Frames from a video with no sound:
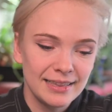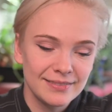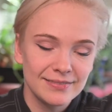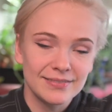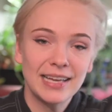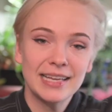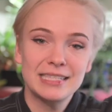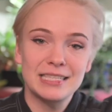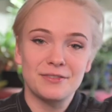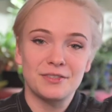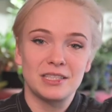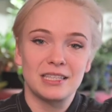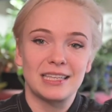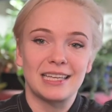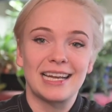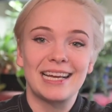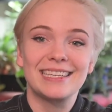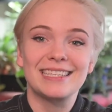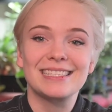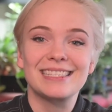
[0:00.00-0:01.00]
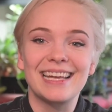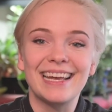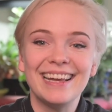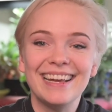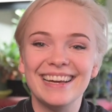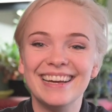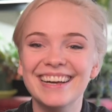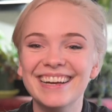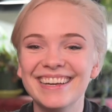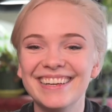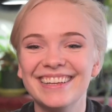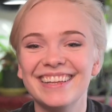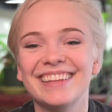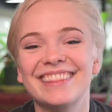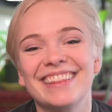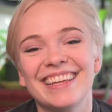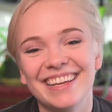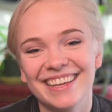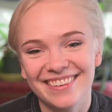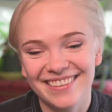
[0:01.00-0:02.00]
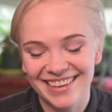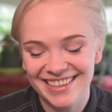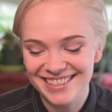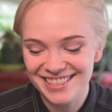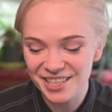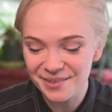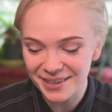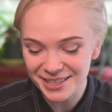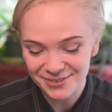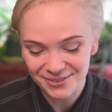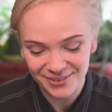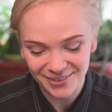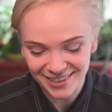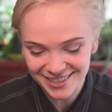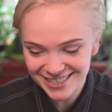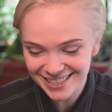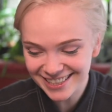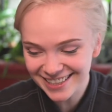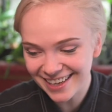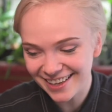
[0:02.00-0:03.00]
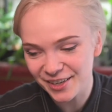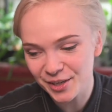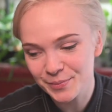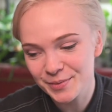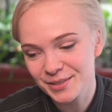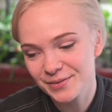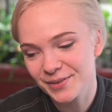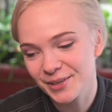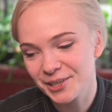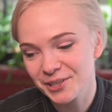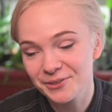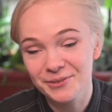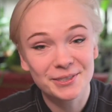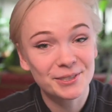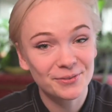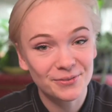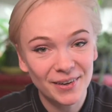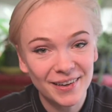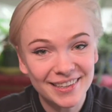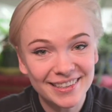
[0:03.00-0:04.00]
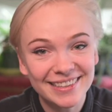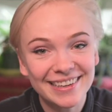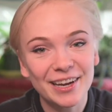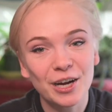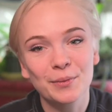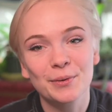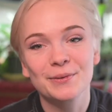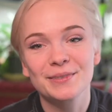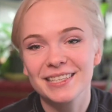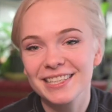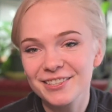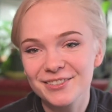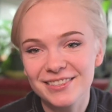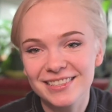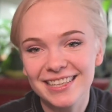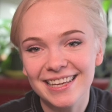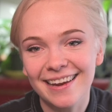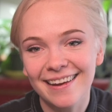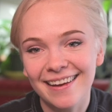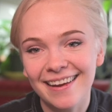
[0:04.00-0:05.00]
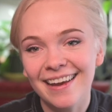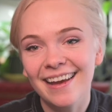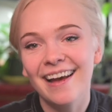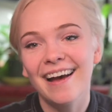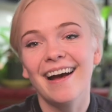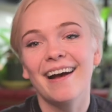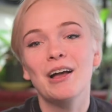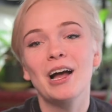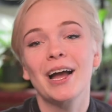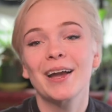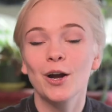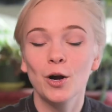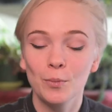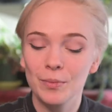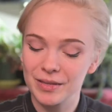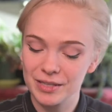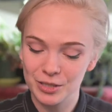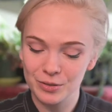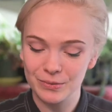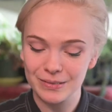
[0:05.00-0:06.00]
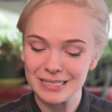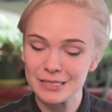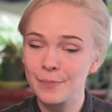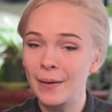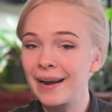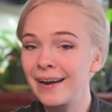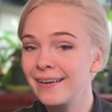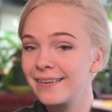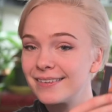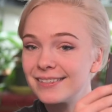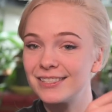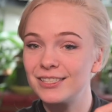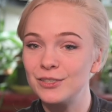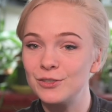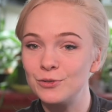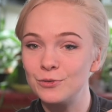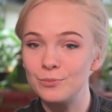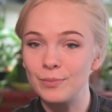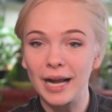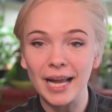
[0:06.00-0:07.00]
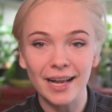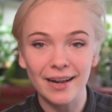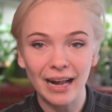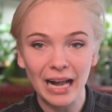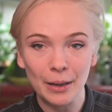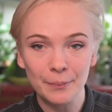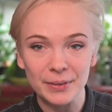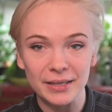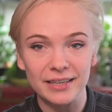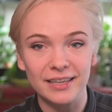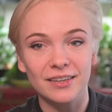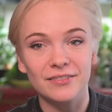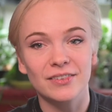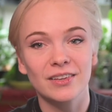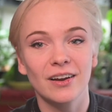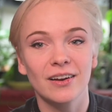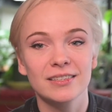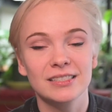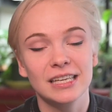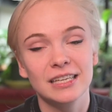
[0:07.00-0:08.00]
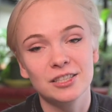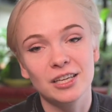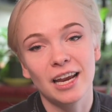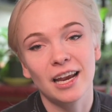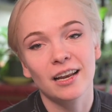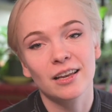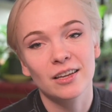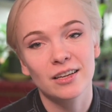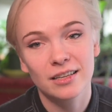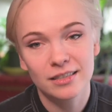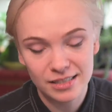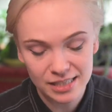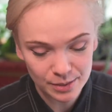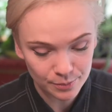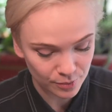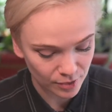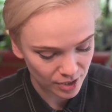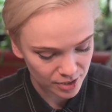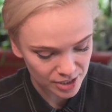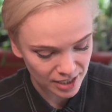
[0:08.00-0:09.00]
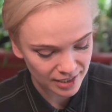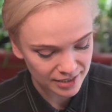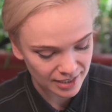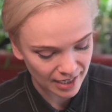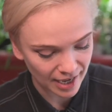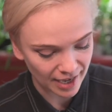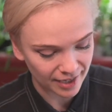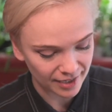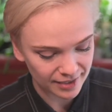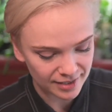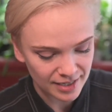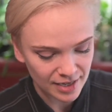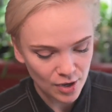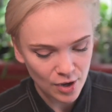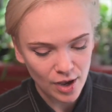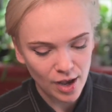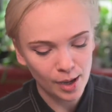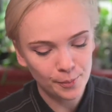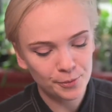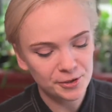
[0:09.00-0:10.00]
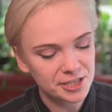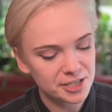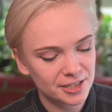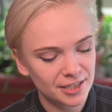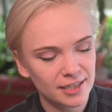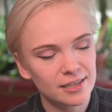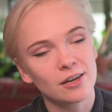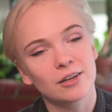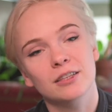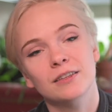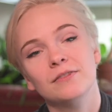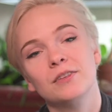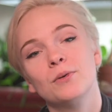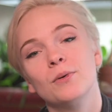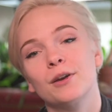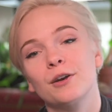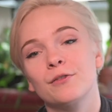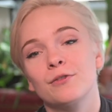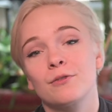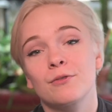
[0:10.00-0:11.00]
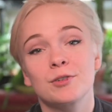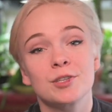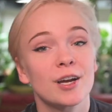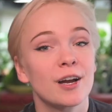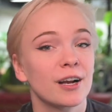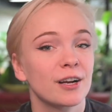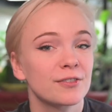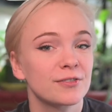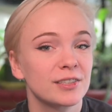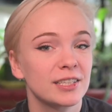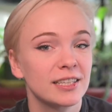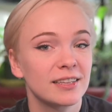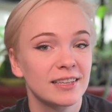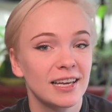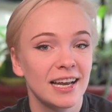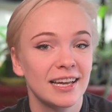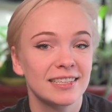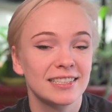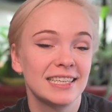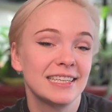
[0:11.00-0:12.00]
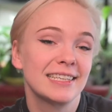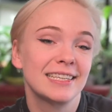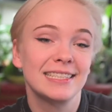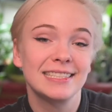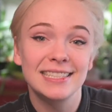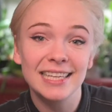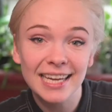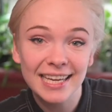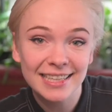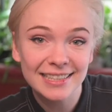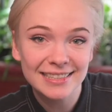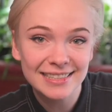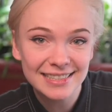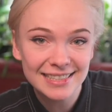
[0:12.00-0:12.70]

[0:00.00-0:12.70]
That's everything that I had to say. Thank you guys so much for watching. I hope this video was fun. I hope it was interesting. I hope that you're inspired to buy a copy of the r/analog zine project and appreciate all of the wonderful photography that it contains.